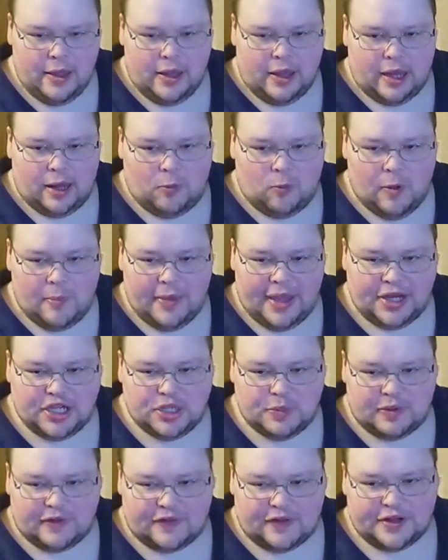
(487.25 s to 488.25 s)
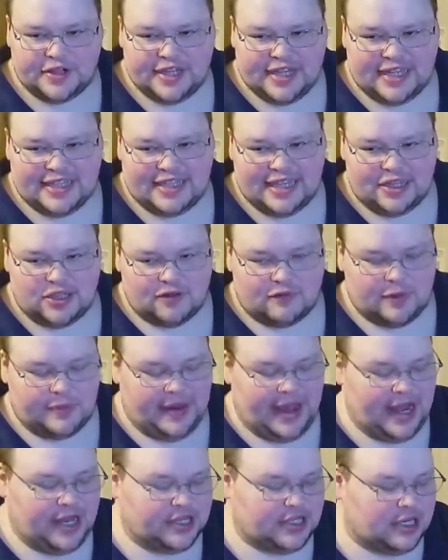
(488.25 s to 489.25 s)
Uh, what makes you prefer Z S H over
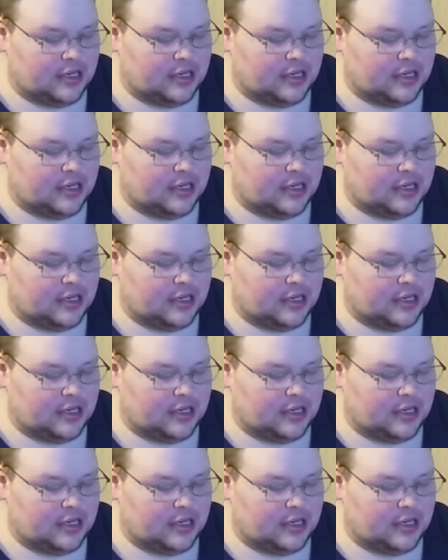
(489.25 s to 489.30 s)
Bash?